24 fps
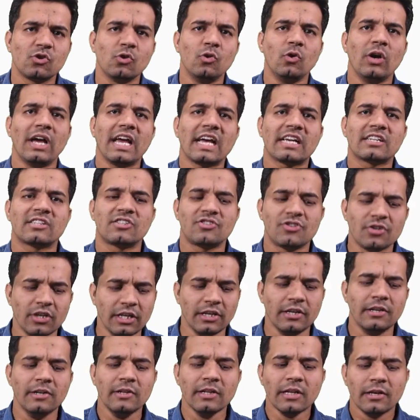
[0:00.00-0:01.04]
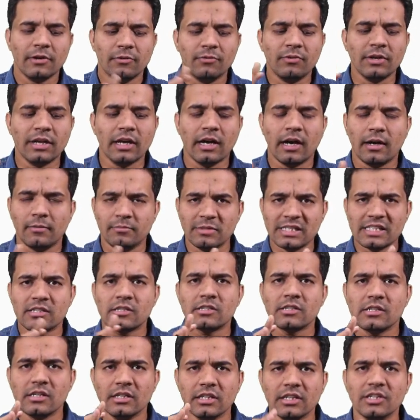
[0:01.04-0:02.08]
So actually we
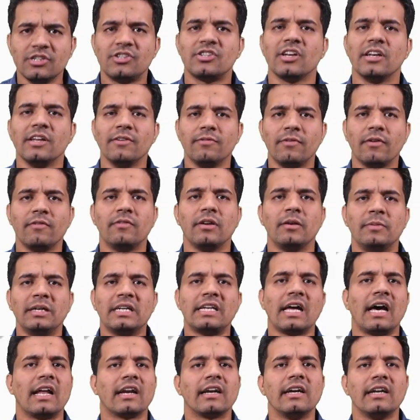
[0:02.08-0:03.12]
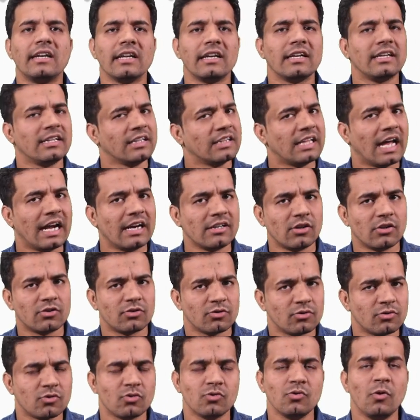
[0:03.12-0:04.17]
means initially we will be targeting in that also.